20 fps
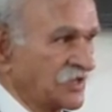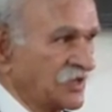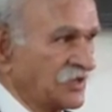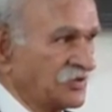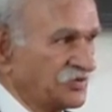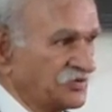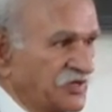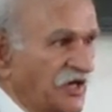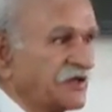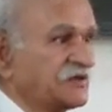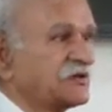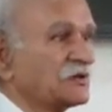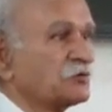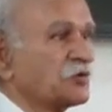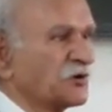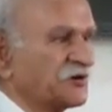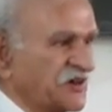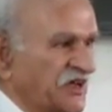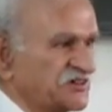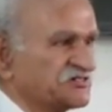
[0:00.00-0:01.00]
Then the
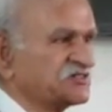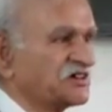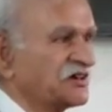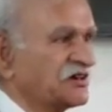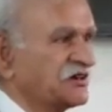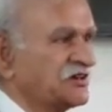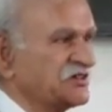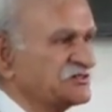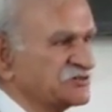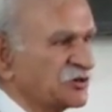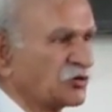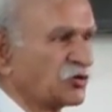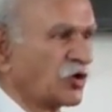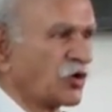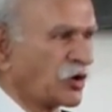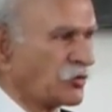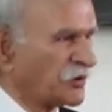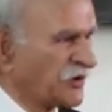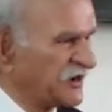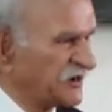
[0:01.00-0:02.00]
mutation is a
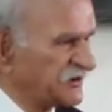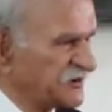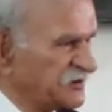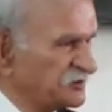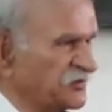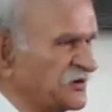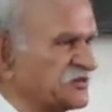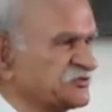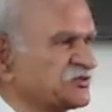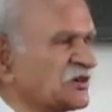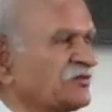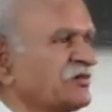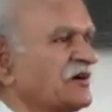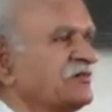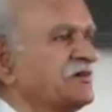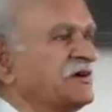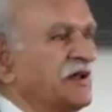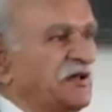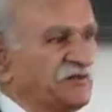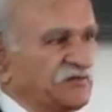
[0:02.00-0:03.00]
corroborative piece of
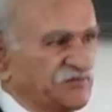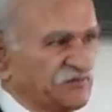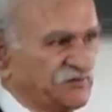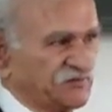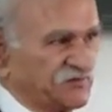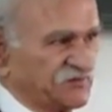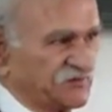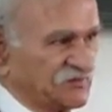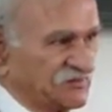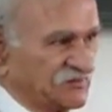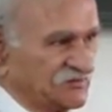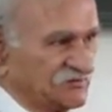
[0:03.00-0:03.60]
evidence.